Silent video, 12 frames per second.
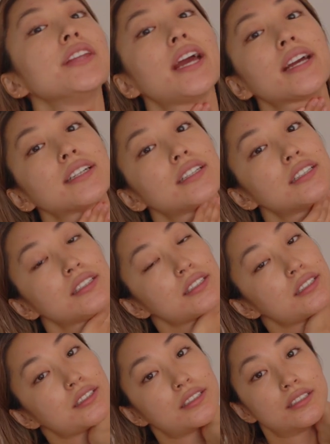your neck.
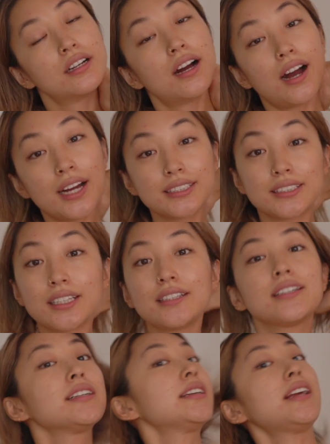I
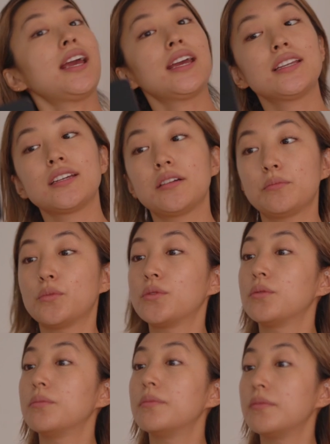started gaining
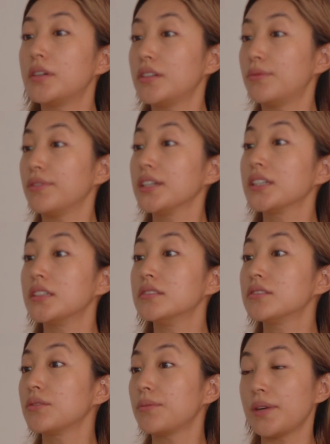more
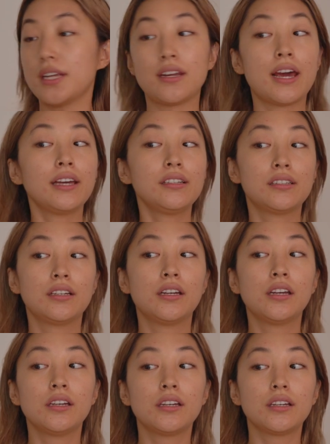wrinkles on my neck
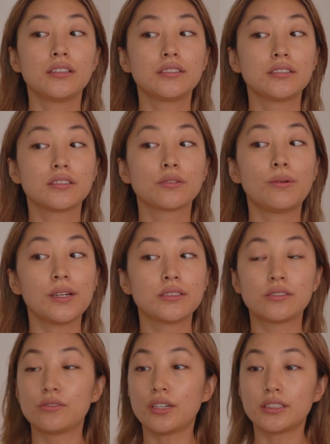and this is quite
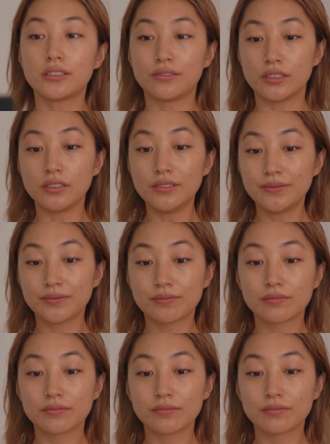stressful.